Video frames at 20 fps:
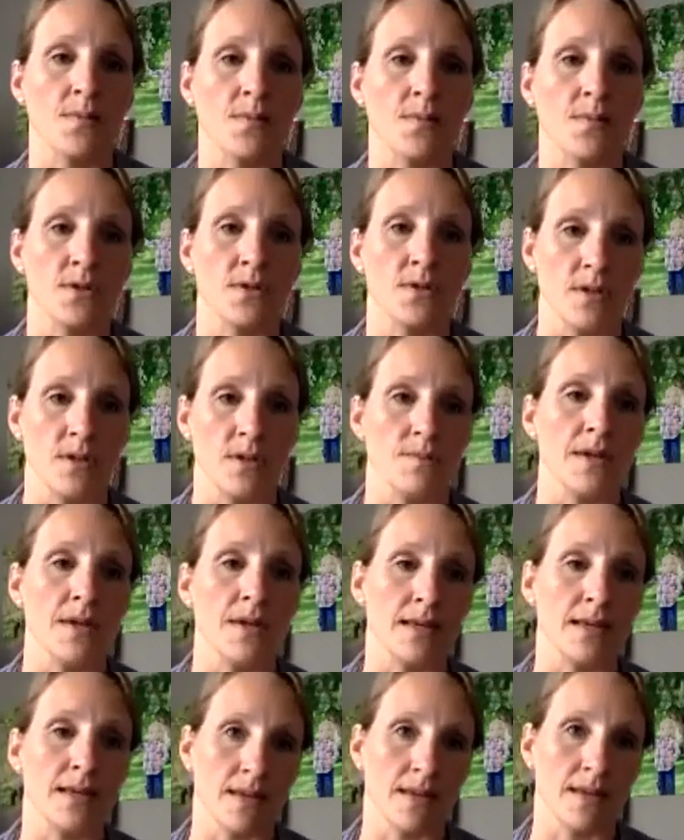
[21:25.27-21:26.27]
when you're
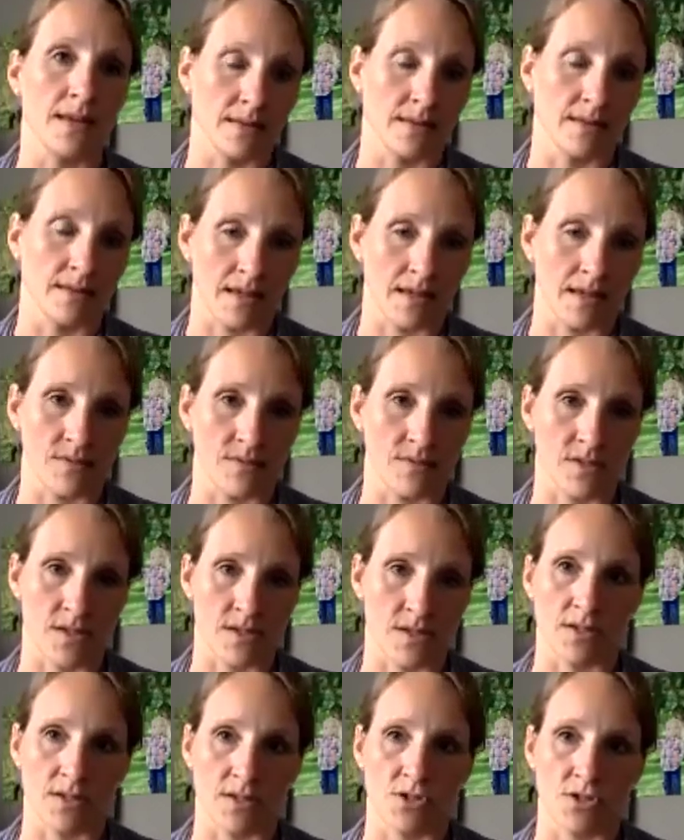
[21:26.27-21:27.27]
making
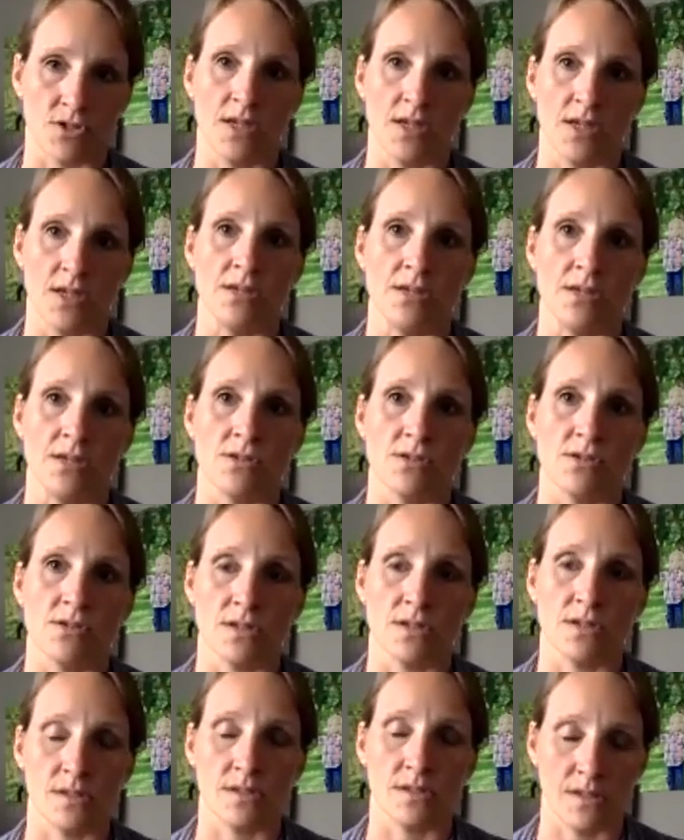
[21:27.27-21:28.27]
lifestyle changes,
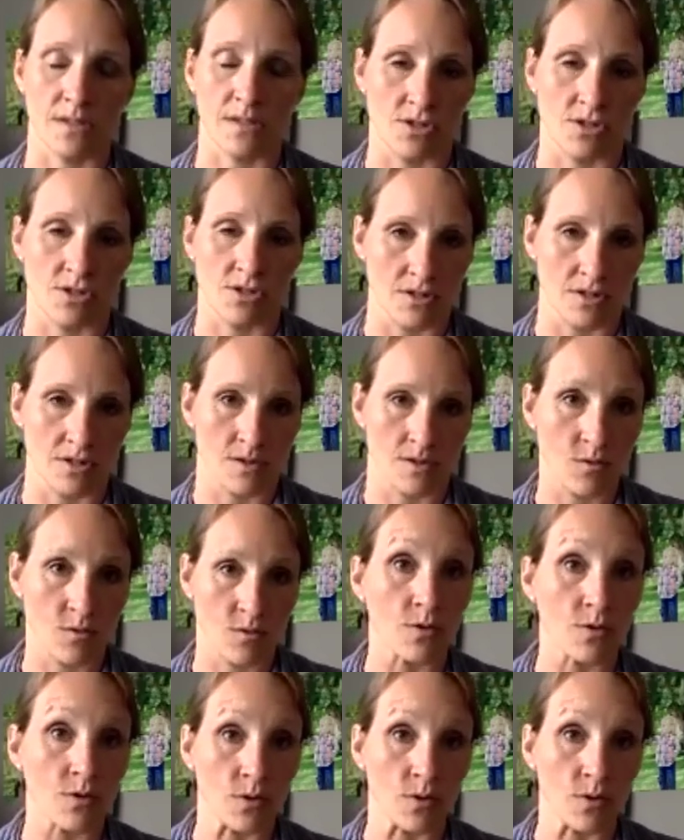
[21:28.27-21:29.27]
such as
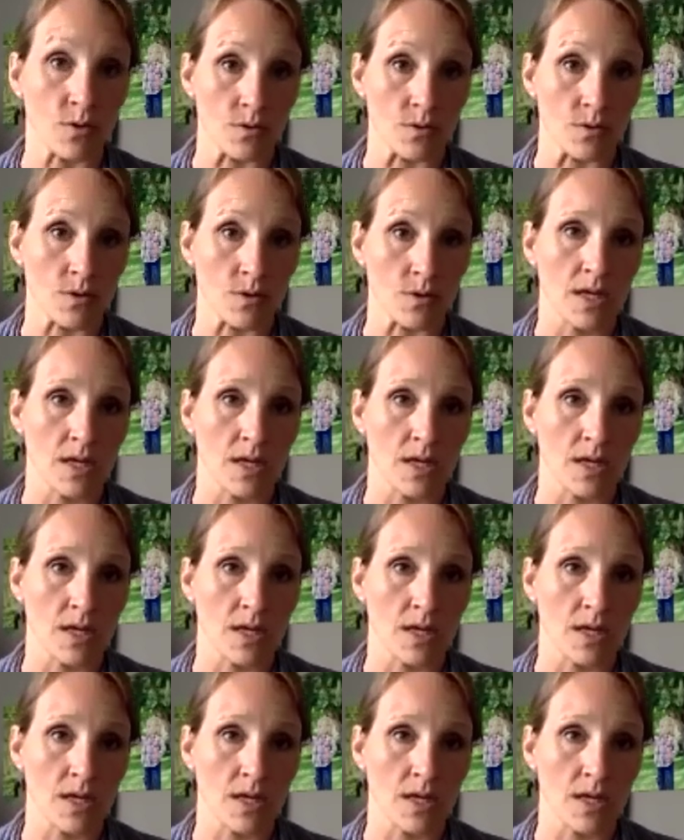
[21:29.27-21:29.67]
food.